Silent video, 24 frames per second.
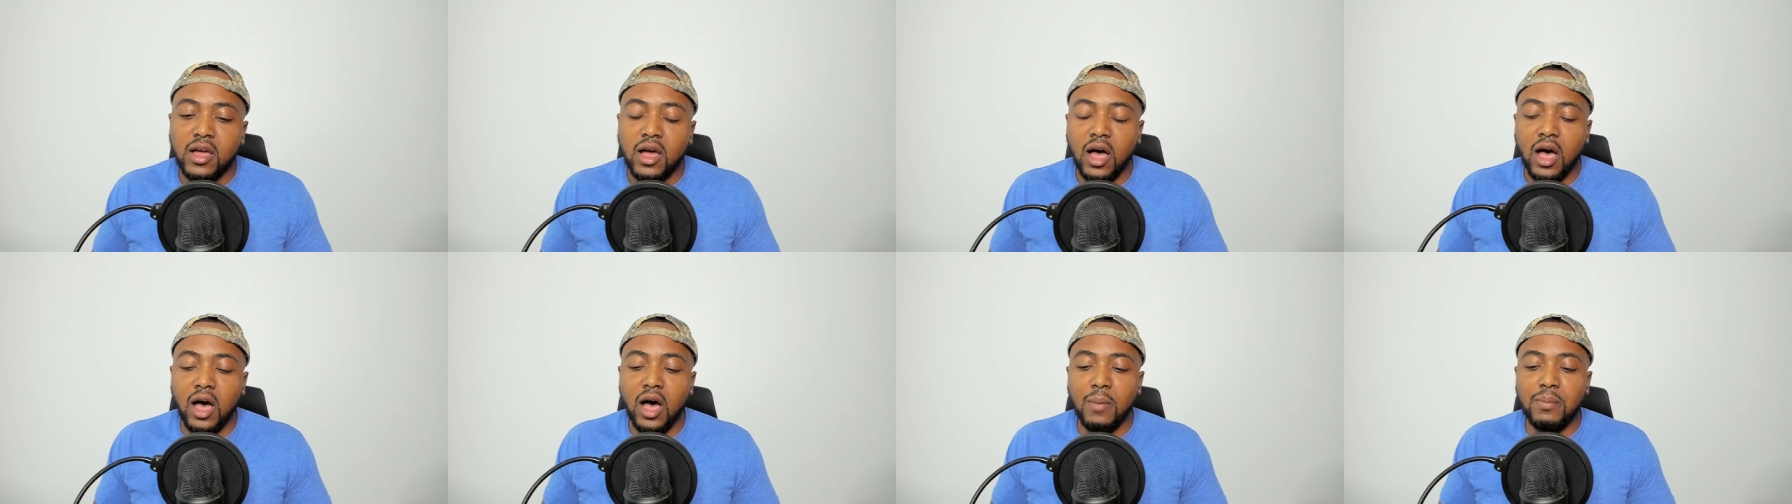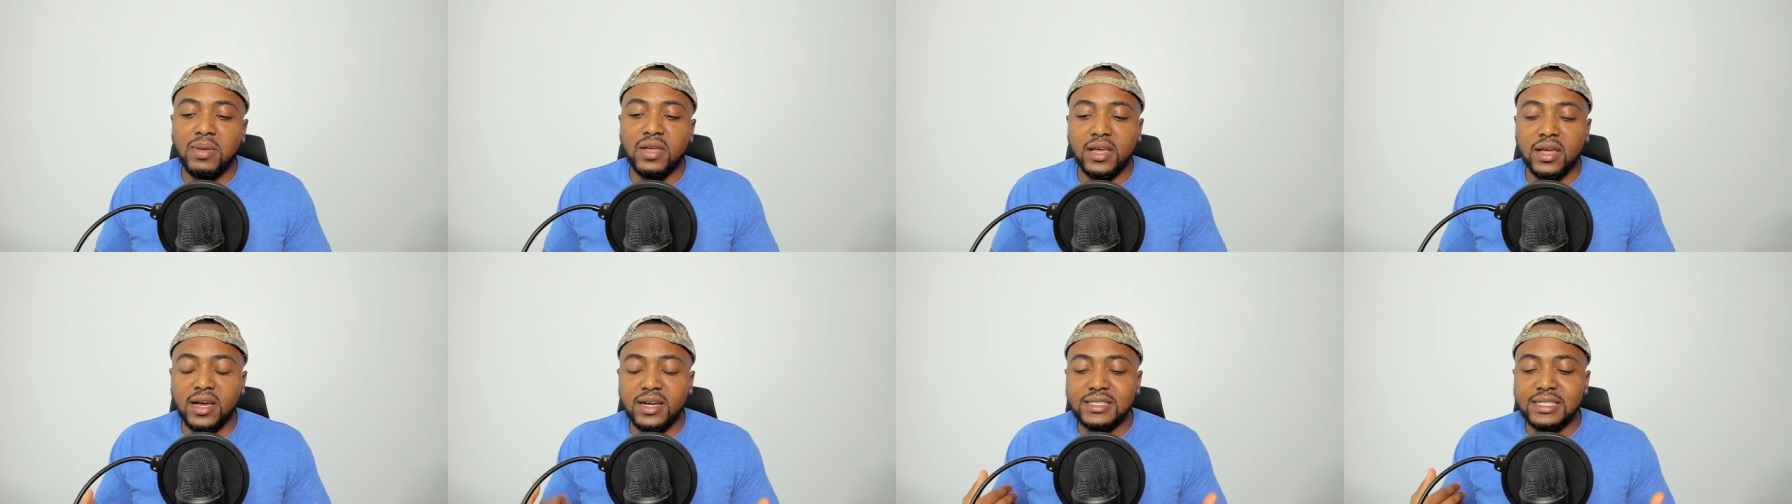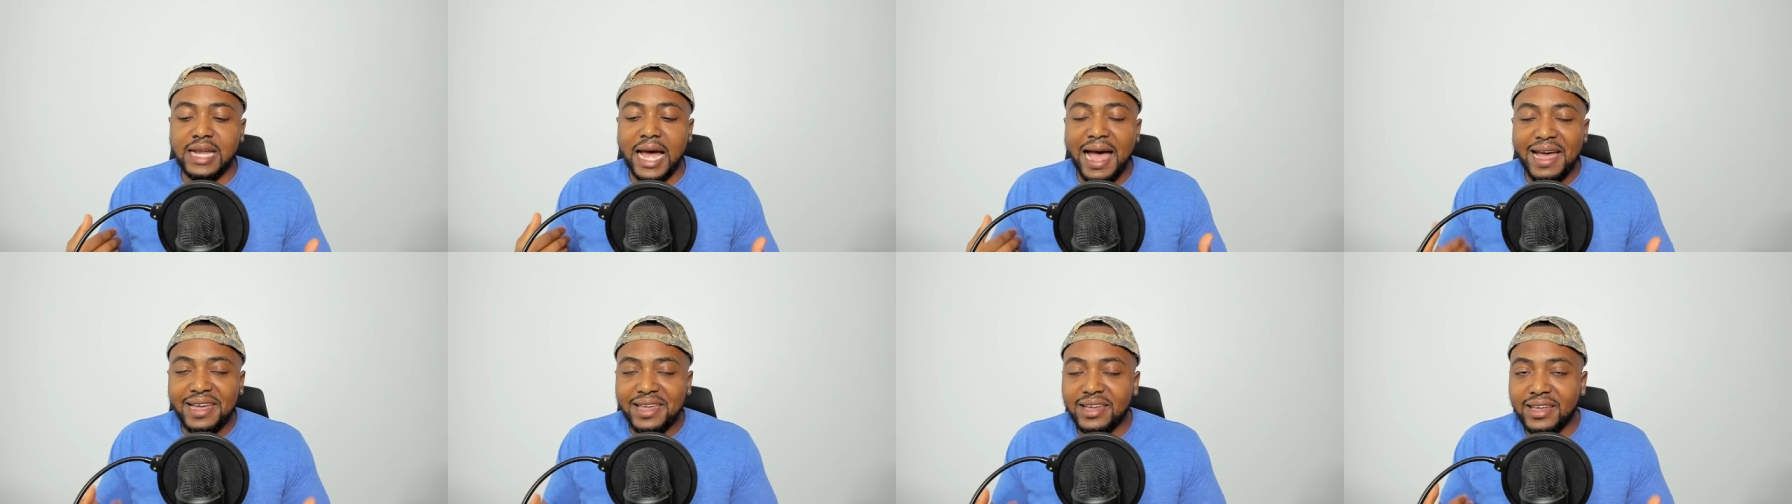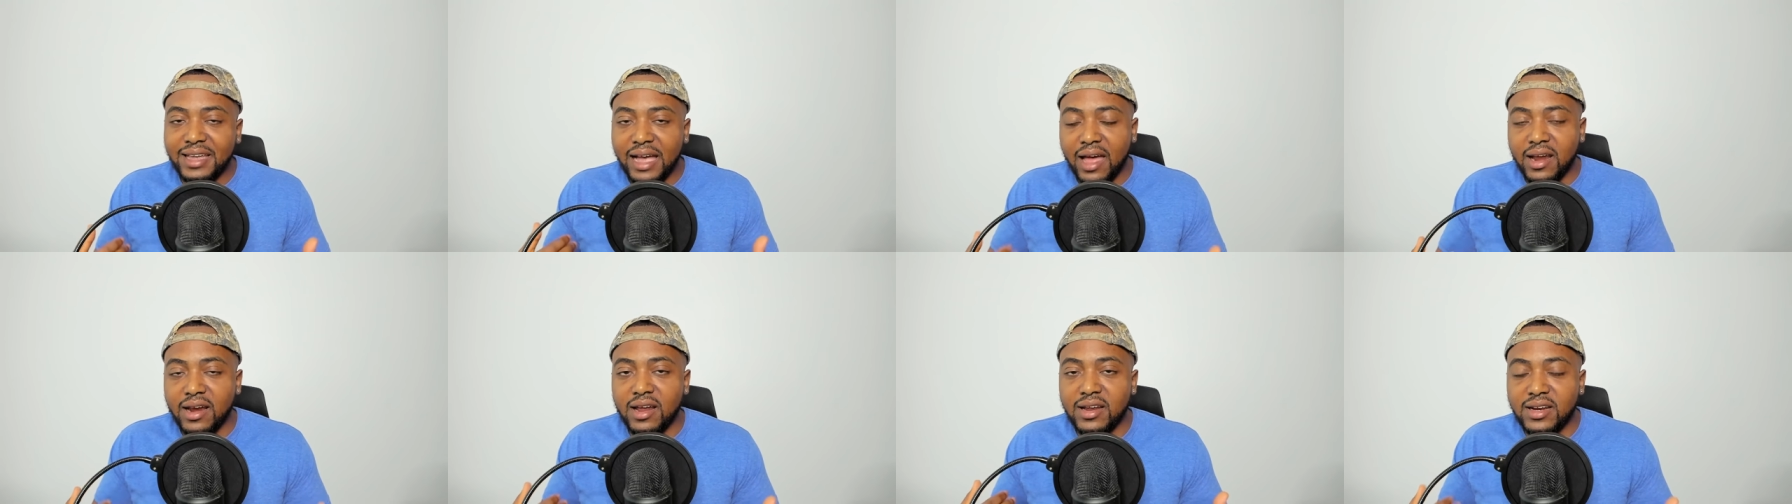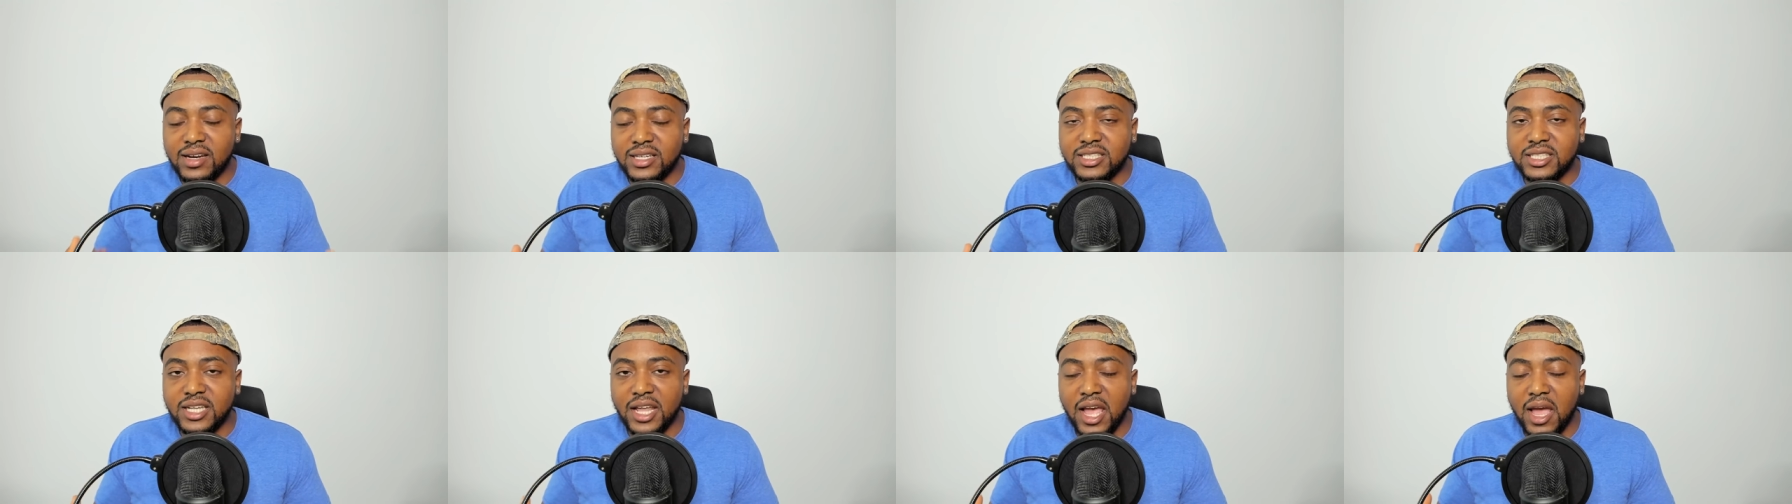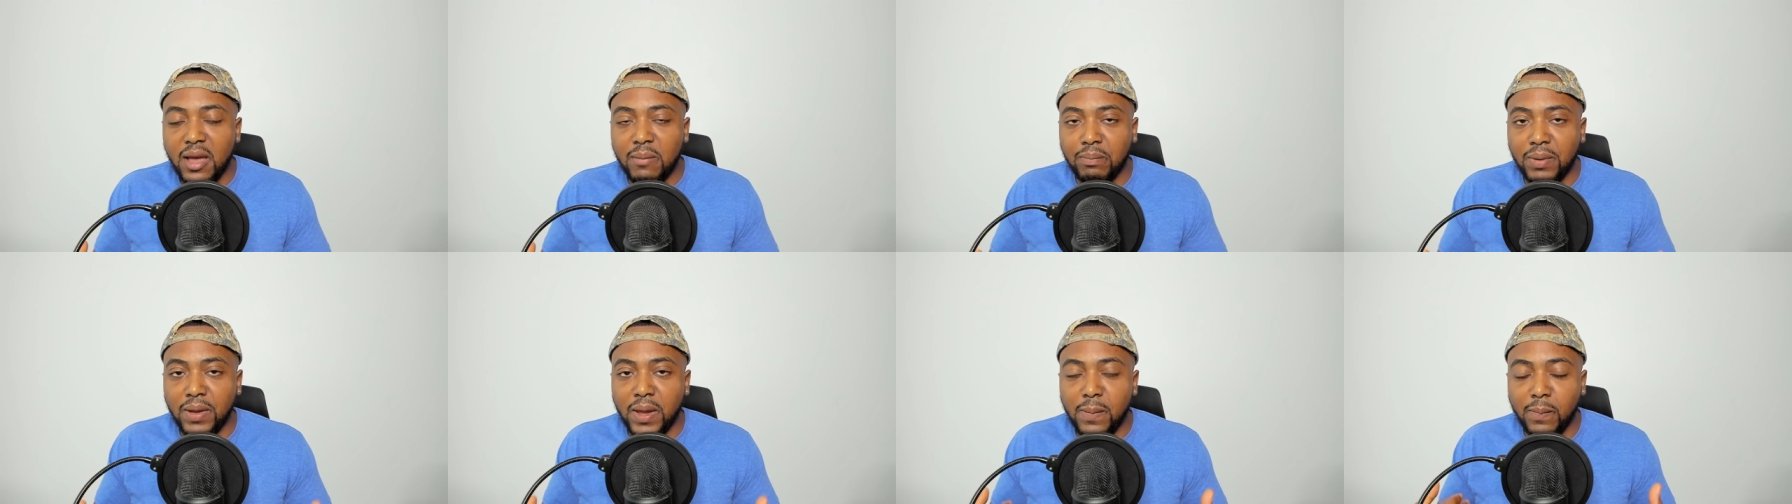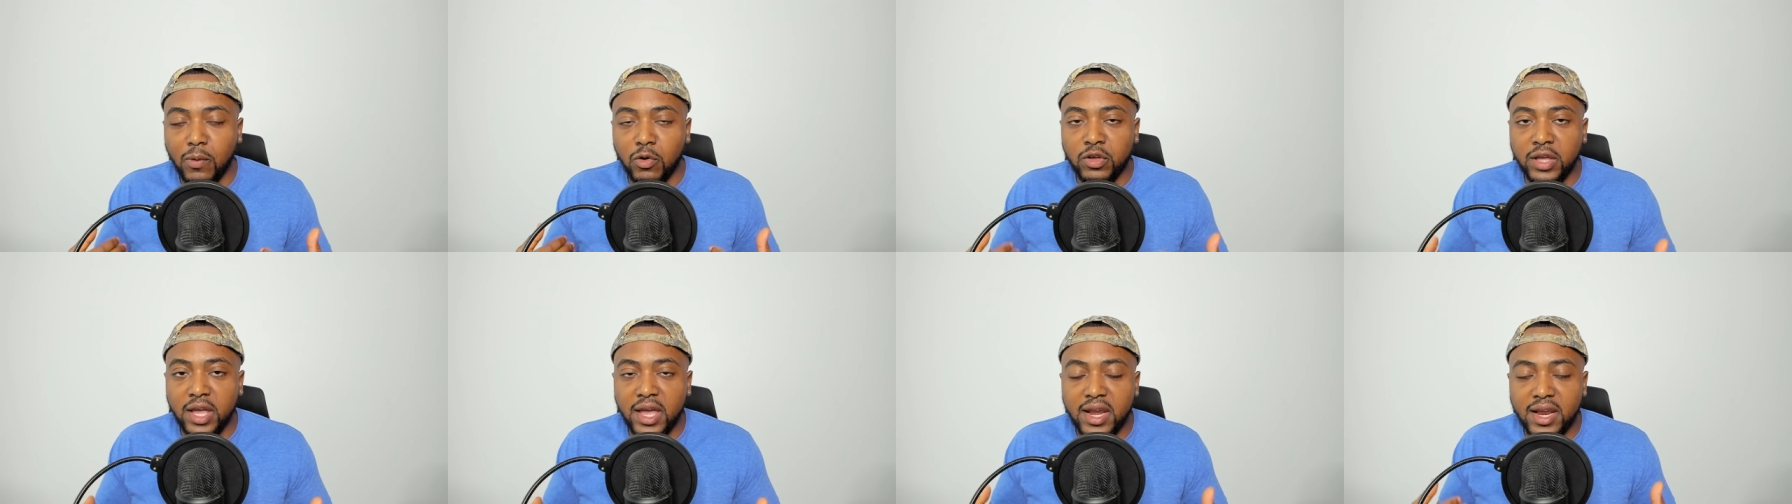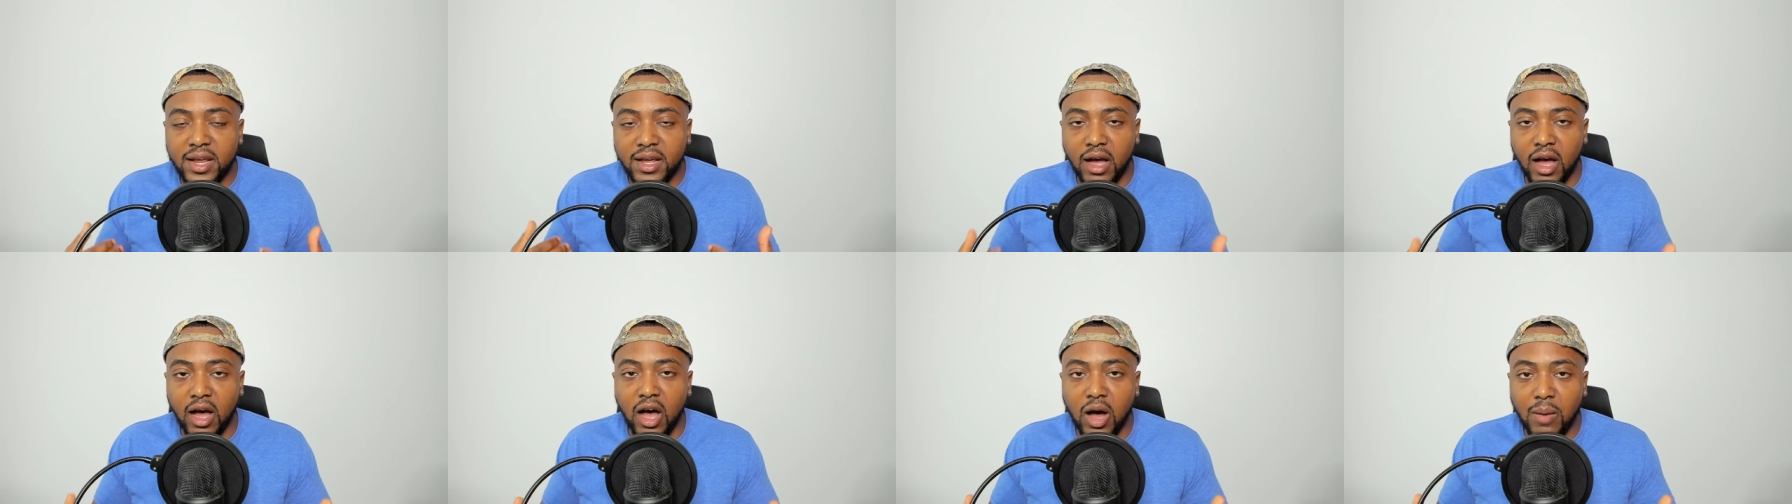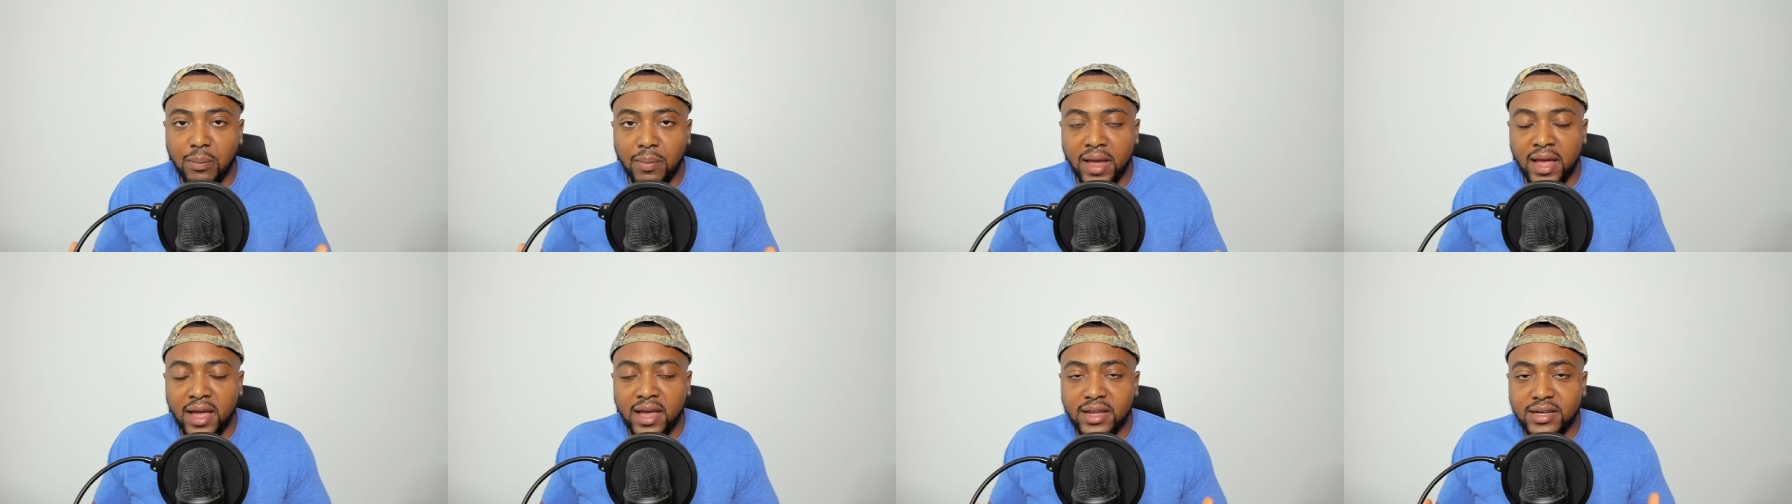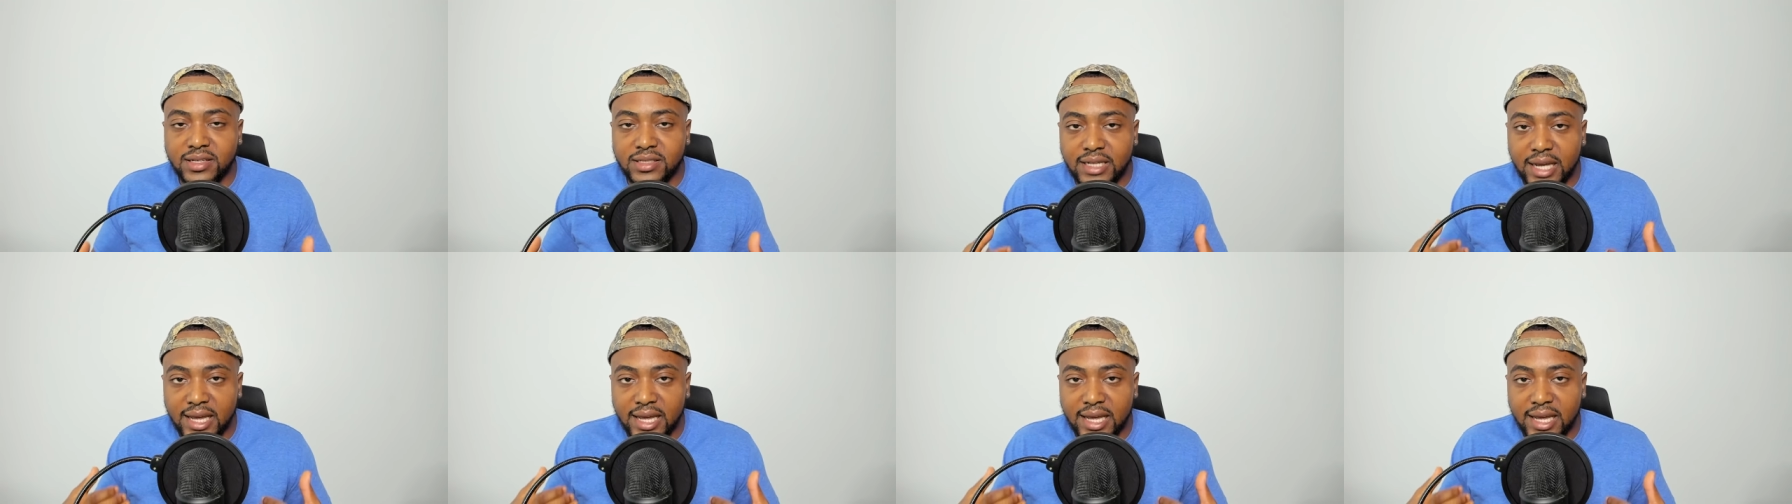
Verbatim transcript: Uh, because I can kind of understand people getting up and,